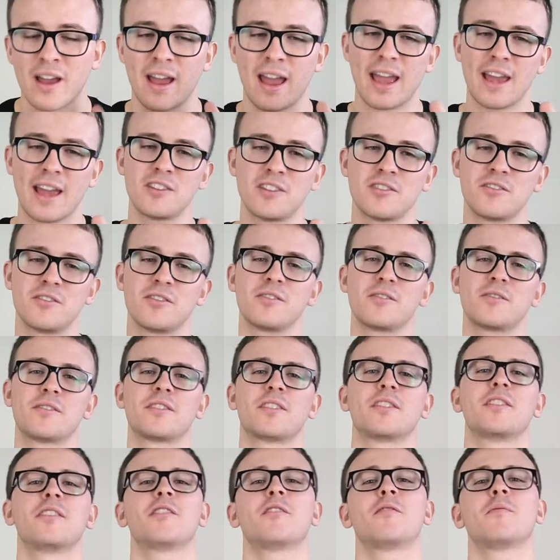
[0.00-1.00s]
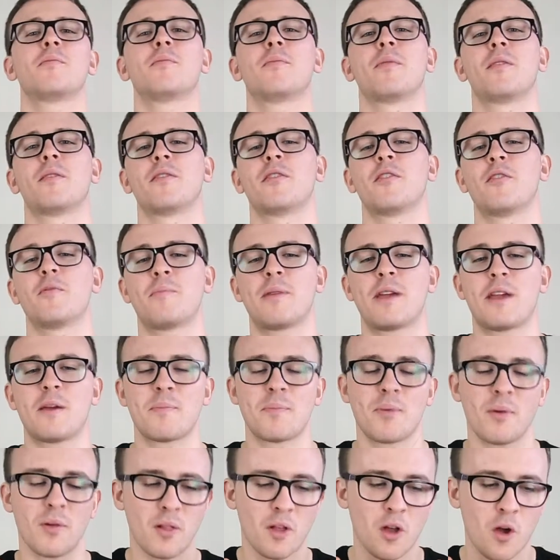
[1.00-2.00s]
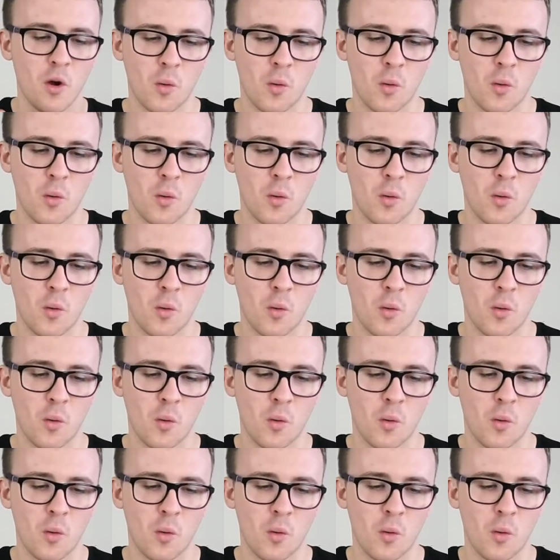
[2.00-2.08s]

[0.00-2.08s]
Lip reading: Introduce the new people.